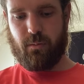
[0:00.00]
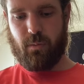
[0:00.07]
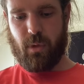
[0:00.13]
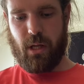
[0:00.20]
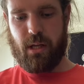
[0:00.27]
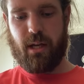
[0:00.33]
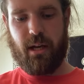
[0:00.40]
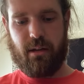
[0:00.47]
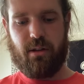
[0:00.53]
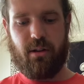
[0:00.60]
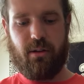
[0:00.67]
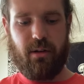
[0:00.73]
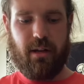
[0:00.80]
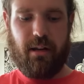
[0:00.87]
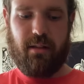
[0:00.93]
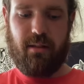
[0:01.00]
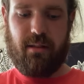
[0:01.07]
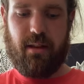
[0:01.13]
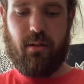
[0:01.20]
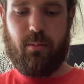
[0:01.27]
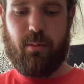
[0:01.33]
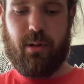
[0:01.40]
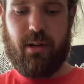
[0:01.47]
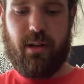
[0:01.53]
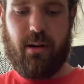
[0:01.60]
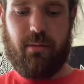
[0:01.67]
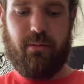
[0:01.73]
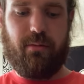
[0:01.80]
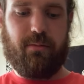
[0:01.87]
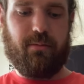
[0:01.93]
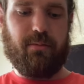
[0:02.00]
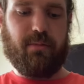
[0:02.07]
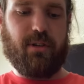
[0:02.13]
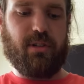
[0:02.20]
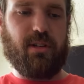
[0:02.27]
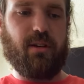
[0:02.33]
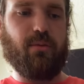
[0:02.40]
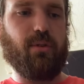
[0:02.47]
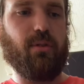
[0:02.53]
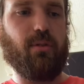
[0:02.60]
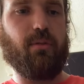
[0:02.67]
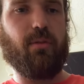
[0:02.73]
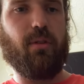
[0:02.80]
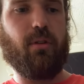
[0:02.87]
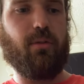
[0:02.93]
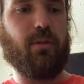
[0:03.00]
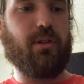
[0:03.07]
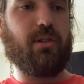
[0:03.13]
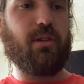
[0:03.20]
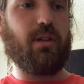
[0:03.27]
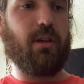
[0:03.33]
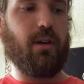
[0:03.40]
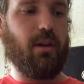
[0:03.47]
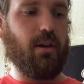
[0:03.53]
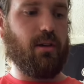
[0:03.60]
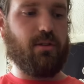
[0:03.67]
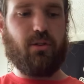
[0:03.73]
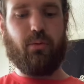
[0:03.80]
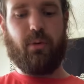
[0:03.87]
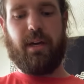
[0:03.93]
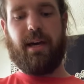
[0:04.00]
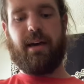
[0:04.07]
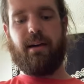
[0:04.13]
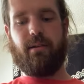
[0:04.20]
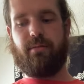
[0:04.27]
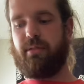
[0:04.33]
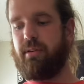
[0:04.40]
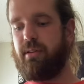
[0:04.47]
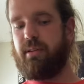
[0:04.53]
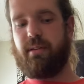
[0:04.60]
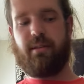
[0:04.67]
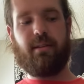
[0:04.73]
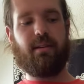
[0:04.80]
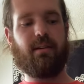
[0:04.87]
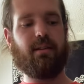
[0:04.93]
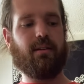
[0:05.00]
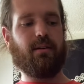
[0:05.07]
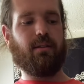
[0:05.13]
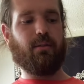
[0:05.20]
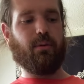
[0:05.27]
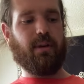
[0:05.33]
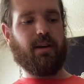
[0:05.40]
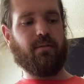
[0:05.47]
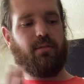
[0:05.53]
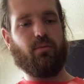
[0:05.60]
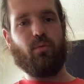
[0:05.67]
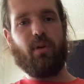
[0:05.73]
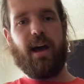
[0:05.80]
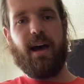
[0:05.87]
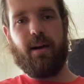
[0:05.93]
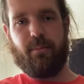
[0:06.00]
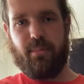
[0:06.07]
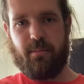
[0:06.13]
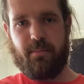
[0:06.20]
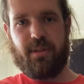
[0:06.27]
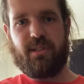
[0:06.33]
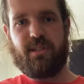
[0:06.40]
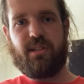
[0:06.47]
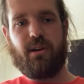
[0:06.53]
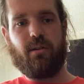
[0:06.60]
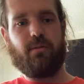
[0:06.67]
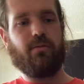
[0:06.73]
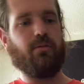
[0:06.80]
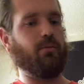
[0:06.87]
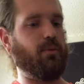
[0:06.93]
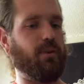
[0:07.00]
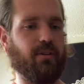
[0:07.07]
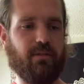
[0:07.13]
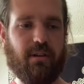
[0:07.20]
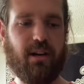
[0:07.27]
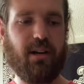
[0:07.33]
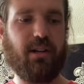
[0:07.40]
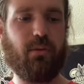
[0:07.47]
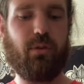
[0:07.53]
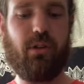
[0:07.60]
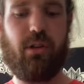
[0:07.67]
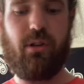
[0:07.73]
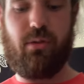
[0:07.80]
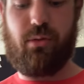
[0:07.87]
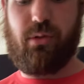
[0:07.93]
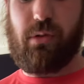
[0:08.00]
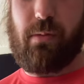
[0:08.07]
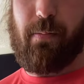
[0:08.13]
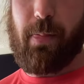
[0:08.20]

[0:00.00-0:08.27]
Yeah, you know what? I think that'll be enough because I don't want to overload this. So we have the wrap itself, whatever kind you want to use.